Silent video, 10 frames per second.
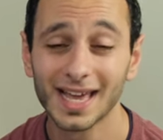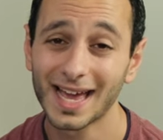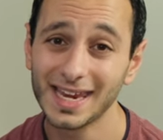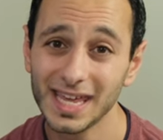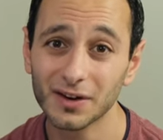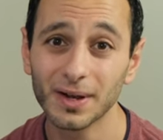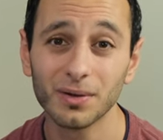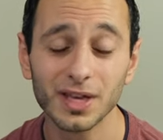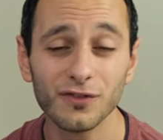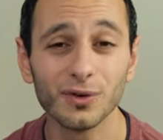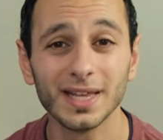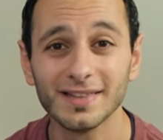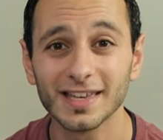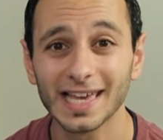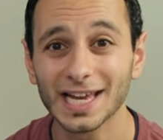and here it'll give you an
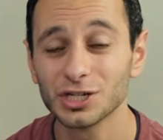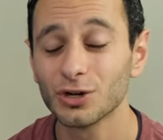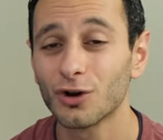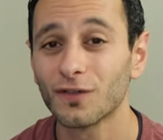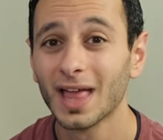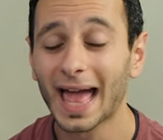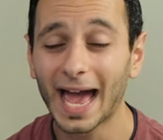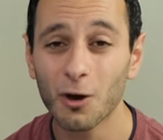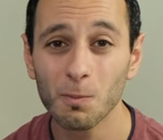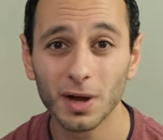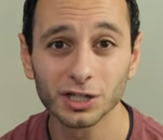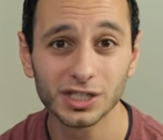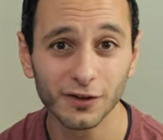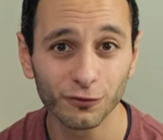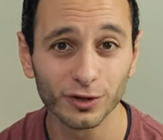indication of how
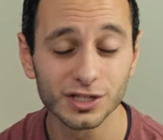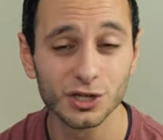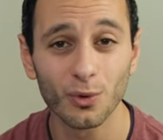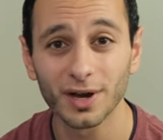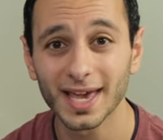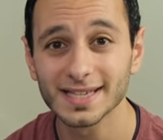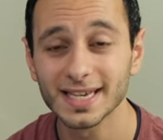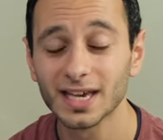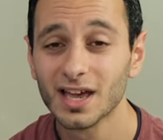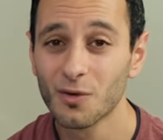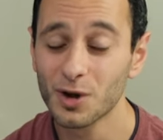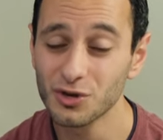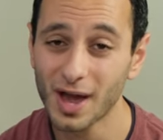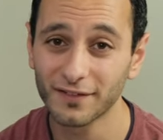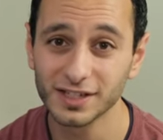much difference you are getting
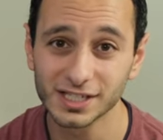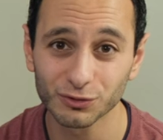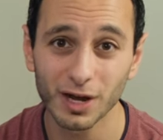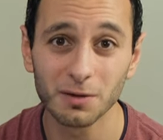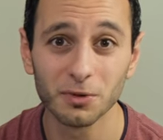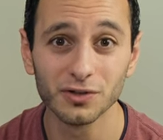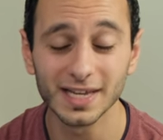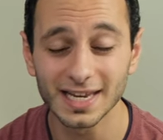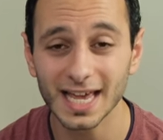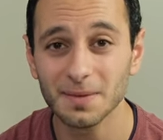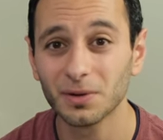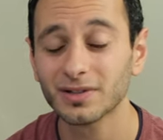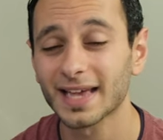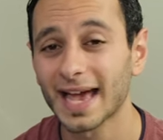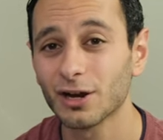when you have the surround mode
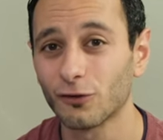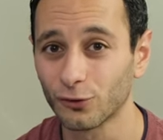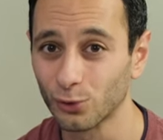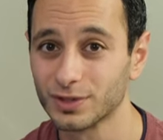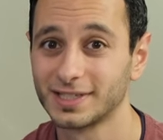enabled and of course